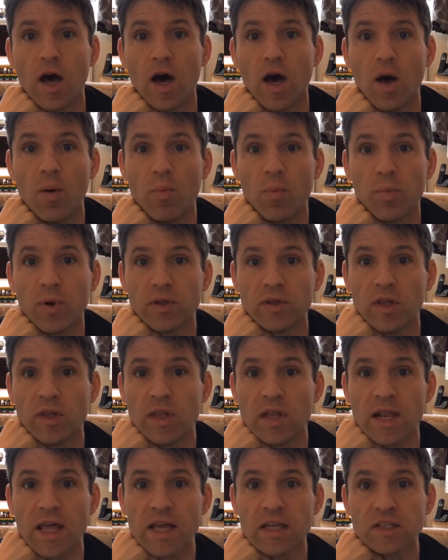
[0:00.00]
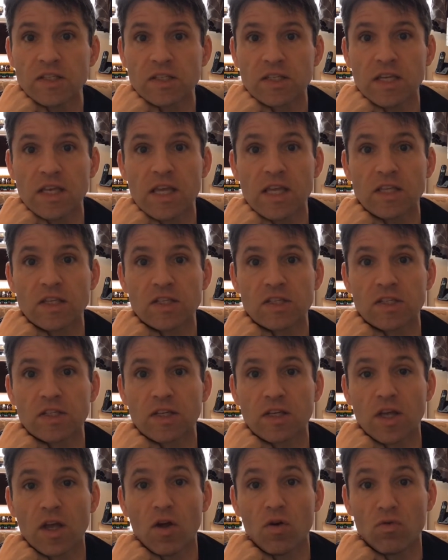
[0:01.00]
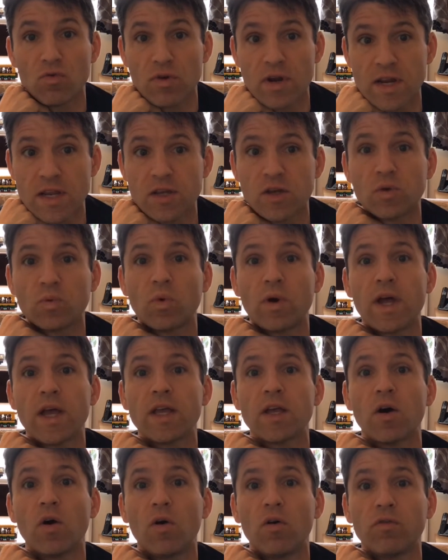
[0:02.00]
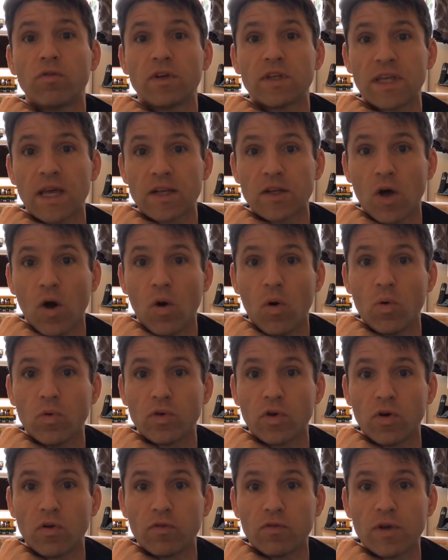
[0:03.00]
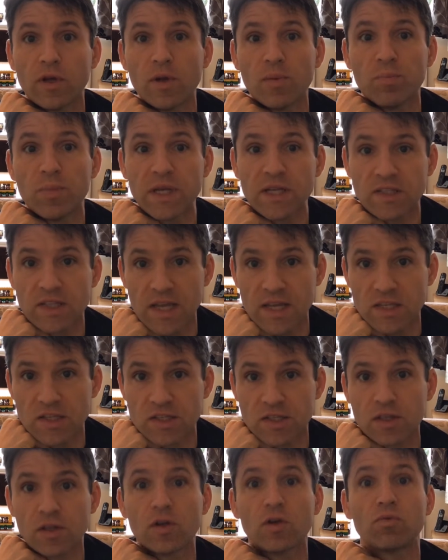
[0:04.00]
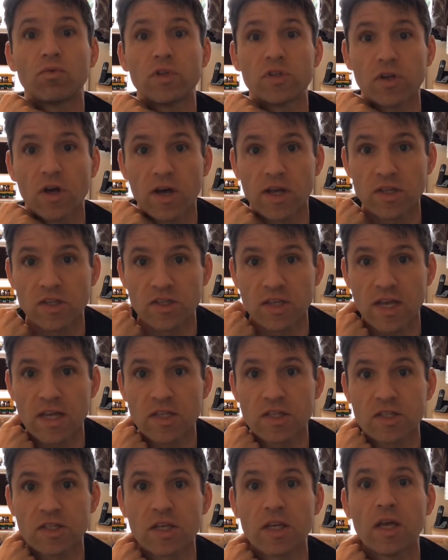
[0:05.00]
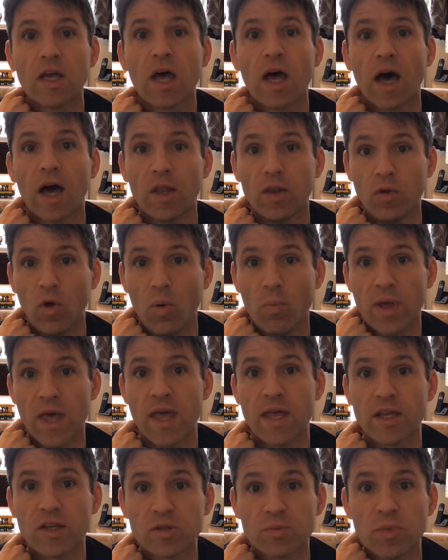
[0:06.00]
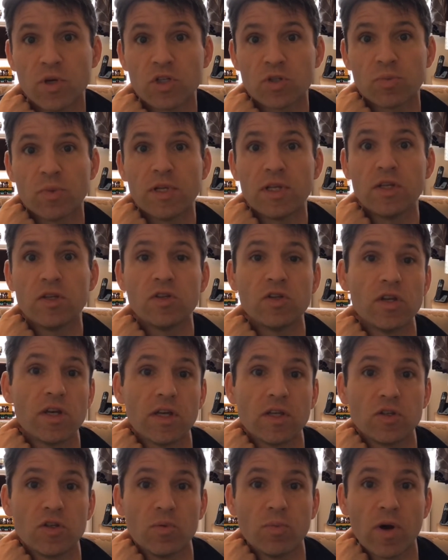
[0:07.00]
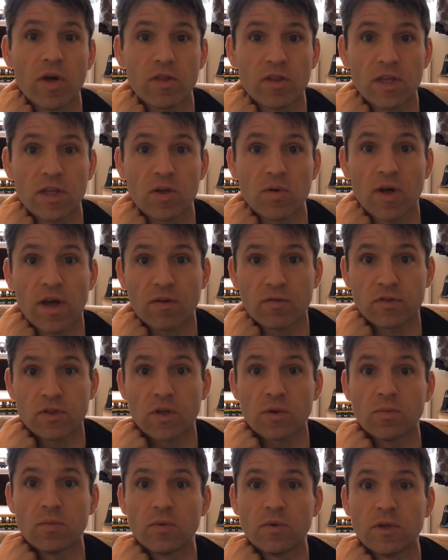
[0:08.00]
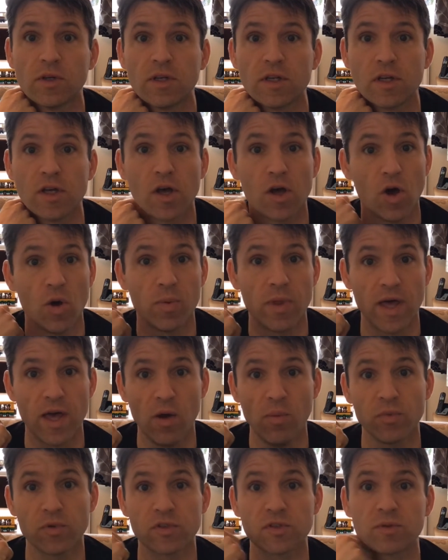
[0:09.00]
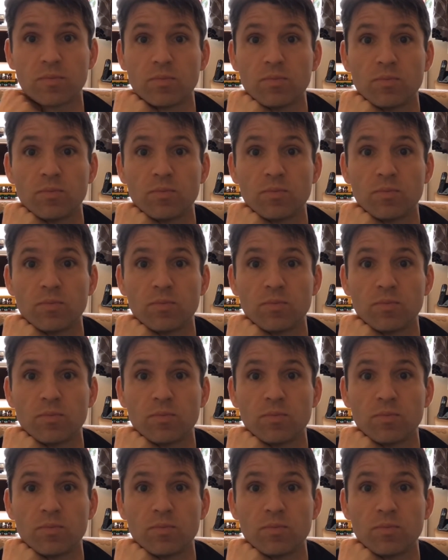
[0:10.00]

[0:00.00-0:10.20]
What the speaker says: but nonetheless it's a really good way of getting hold of big sets, retired sets, and not paying as much money as you might think you have to. Hope that helps.